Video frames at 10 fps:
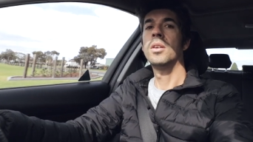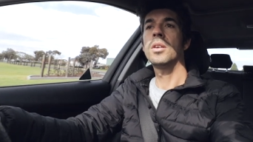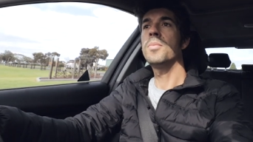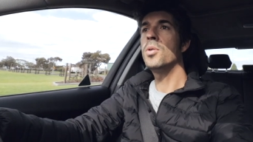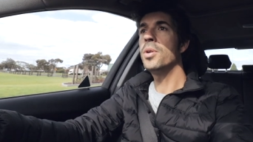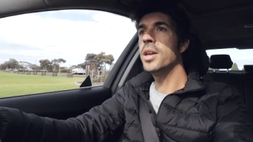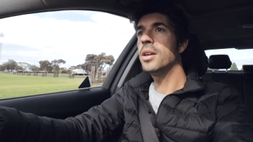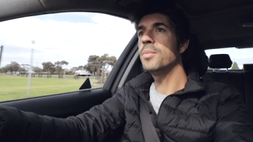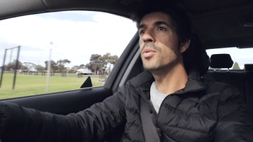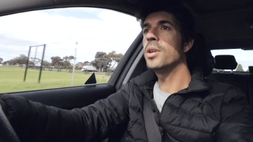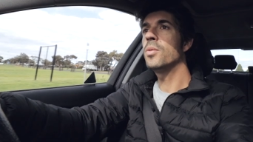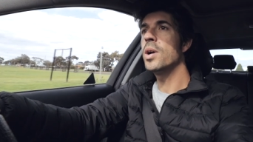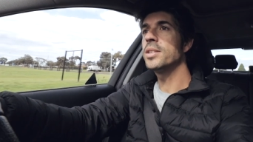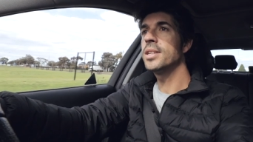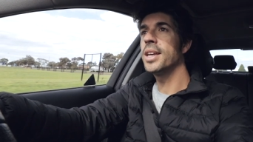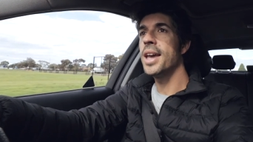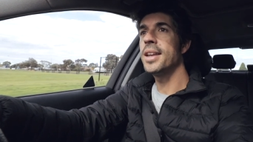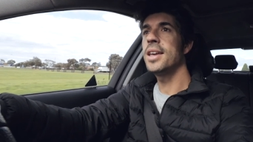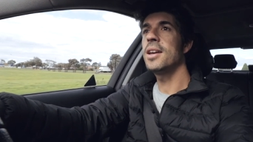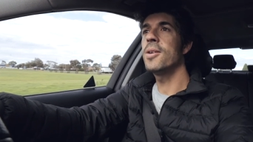Good morning once
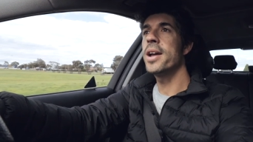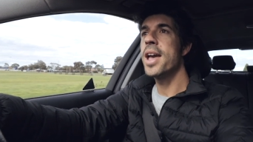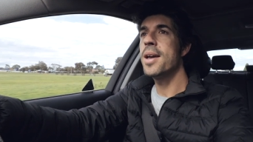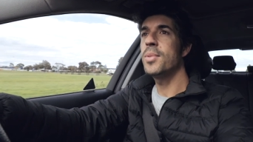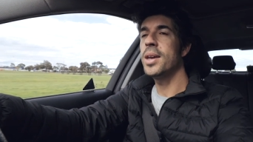again. Here I am